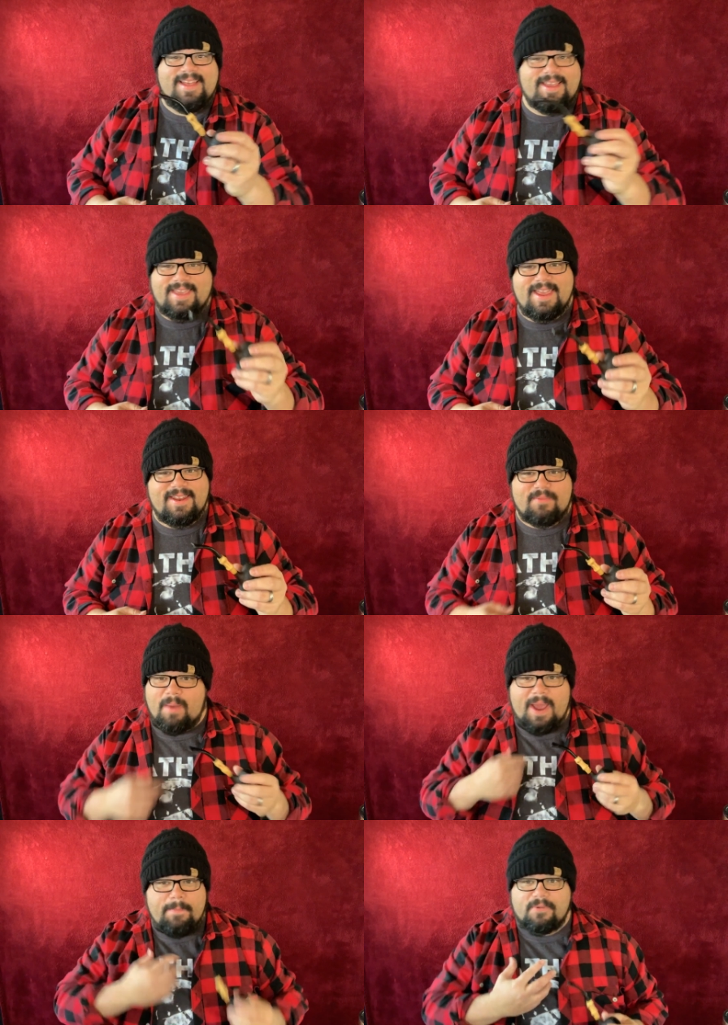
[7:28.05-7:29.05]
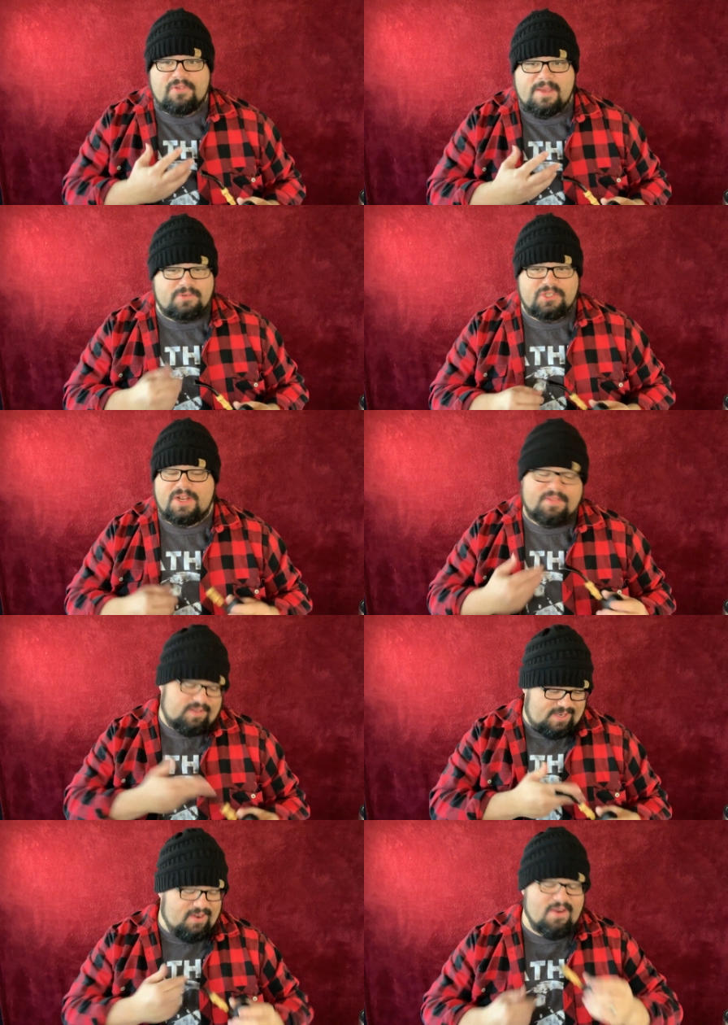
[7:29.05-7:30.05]
Again, my perception on the
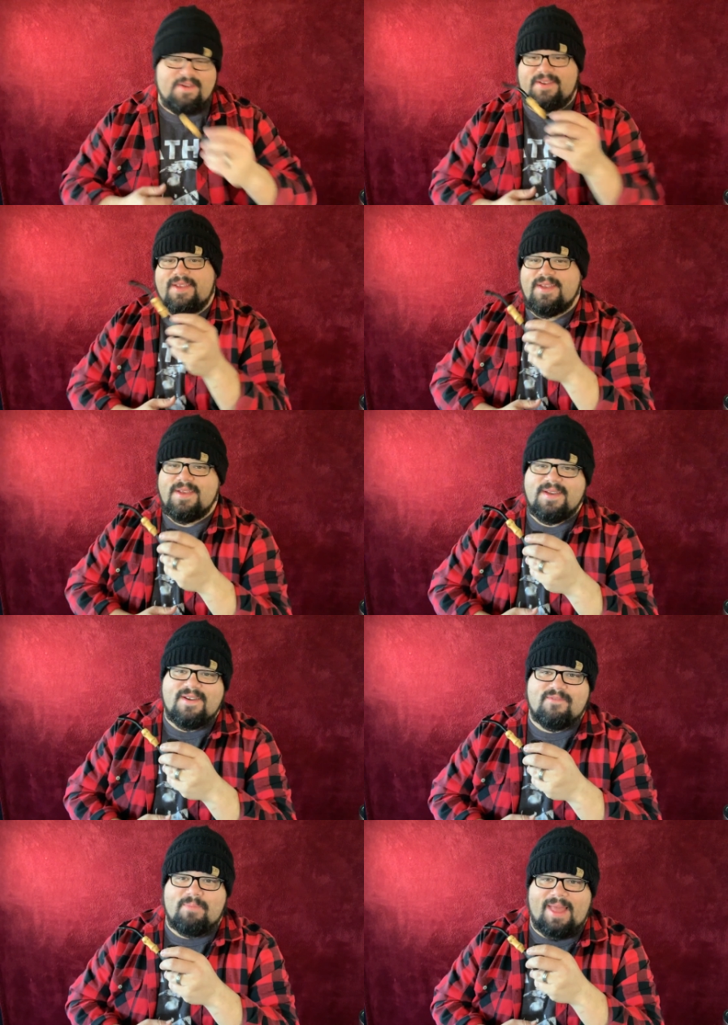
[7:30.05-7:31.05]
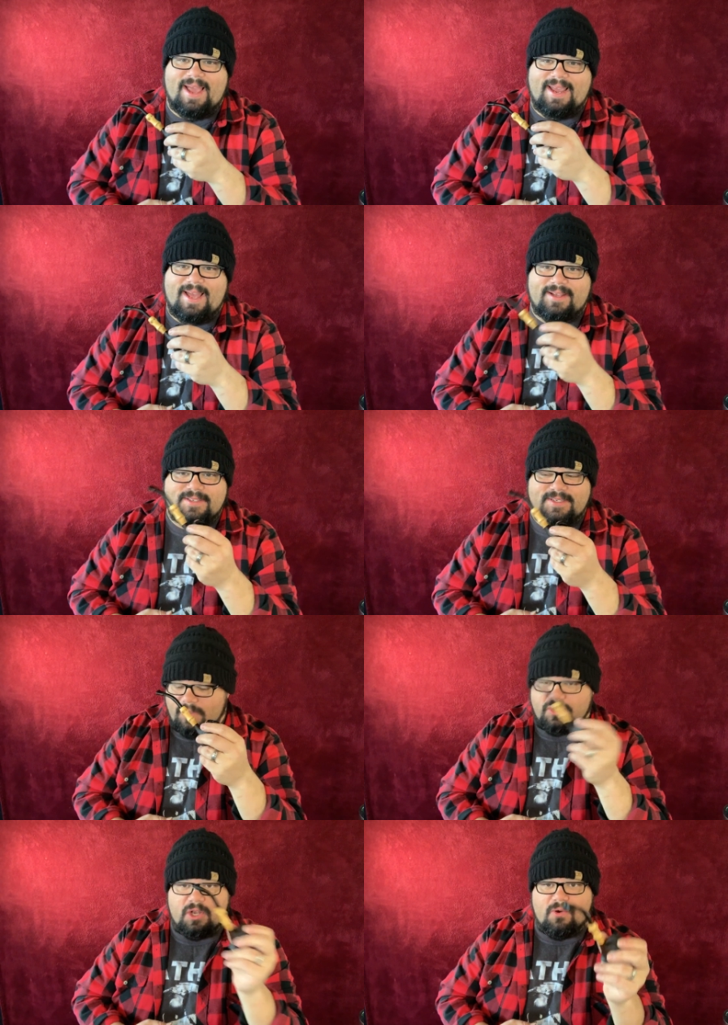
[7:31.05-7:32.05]
tin art of Blackhouse.
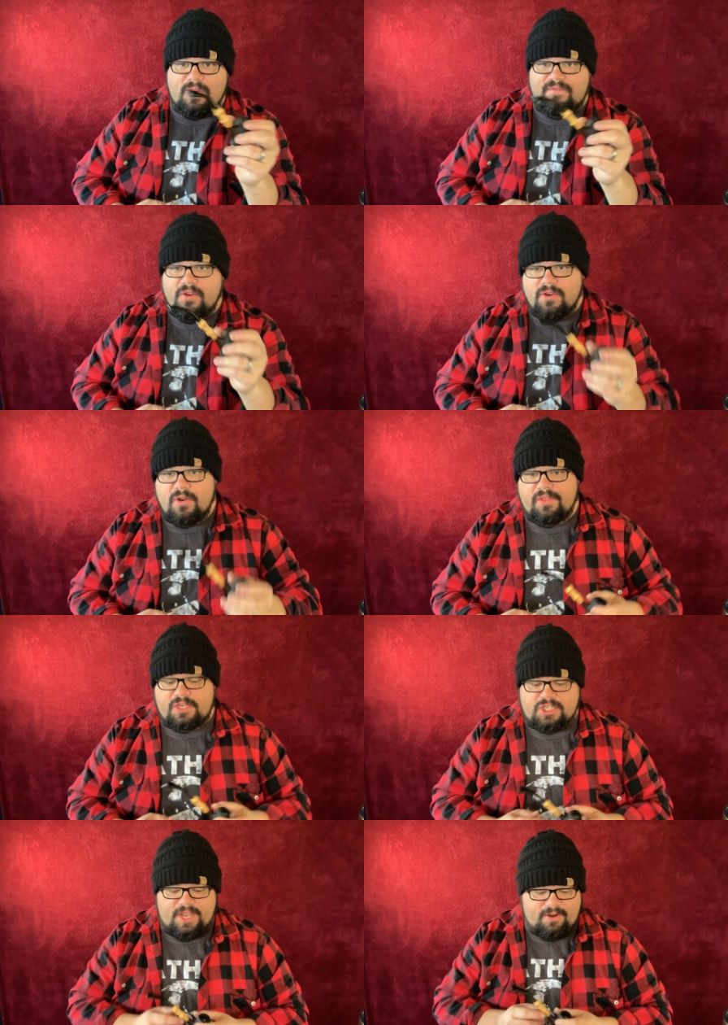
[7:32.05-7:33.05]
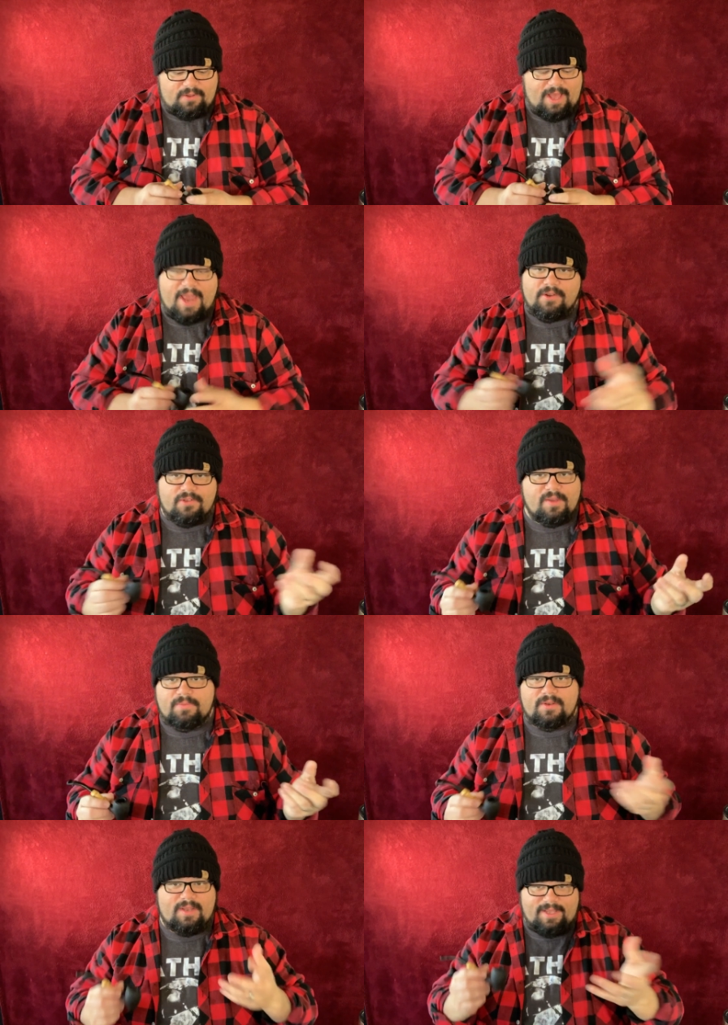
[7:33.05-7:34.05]
So if you're new to the channel, I do
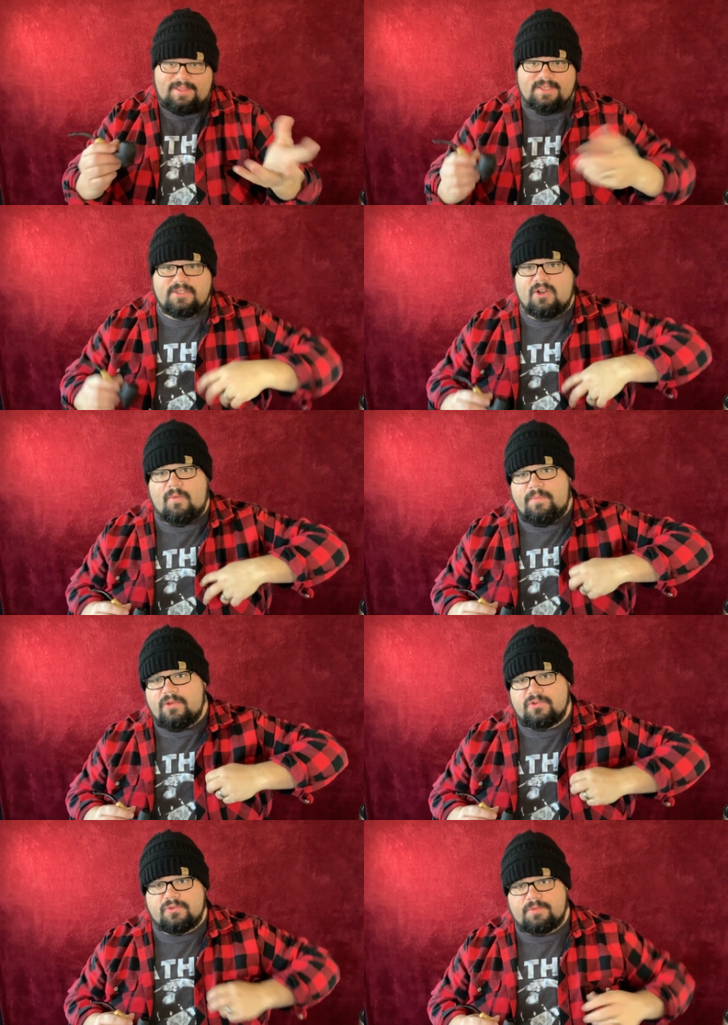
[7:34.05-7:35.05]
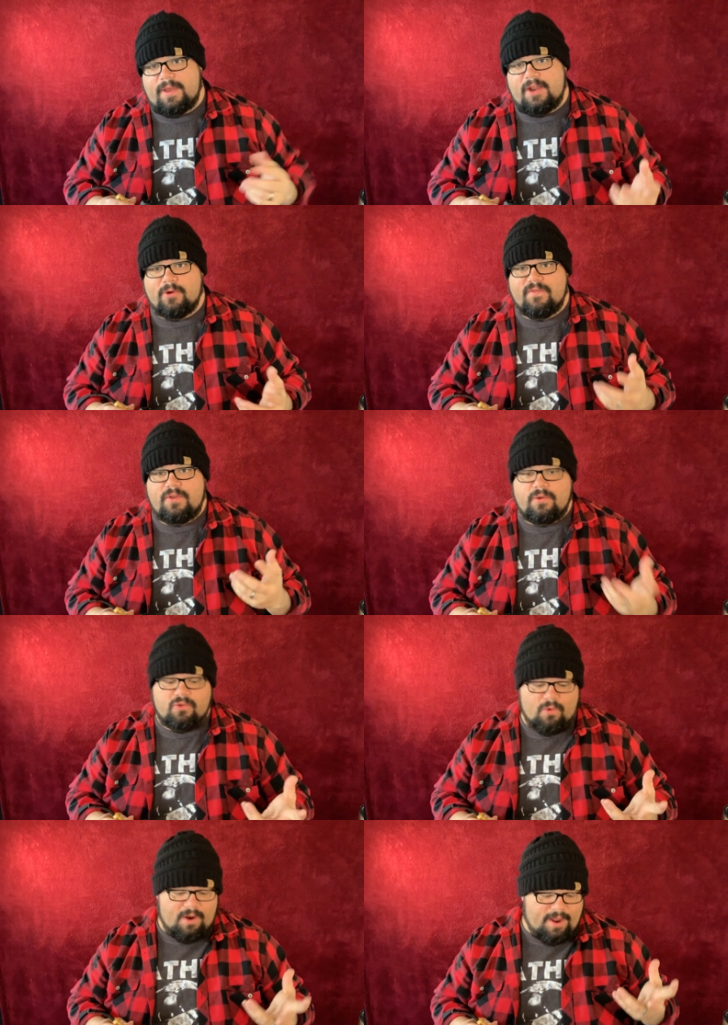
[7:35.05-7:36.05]
something like this called musical tobacco
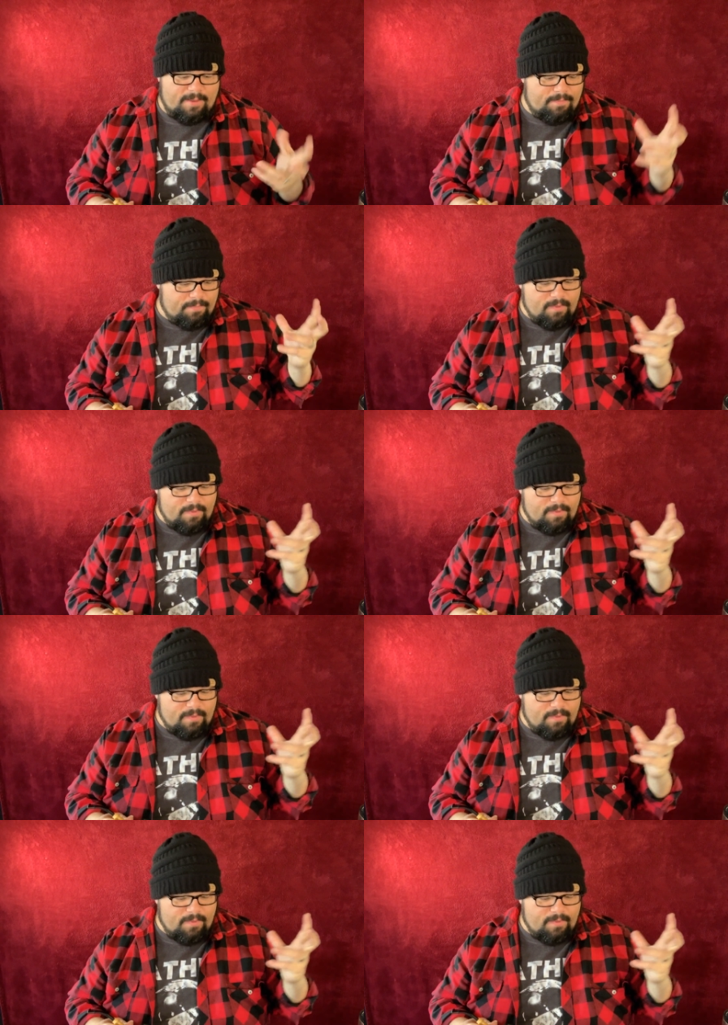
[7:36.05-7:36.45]
reviews, where I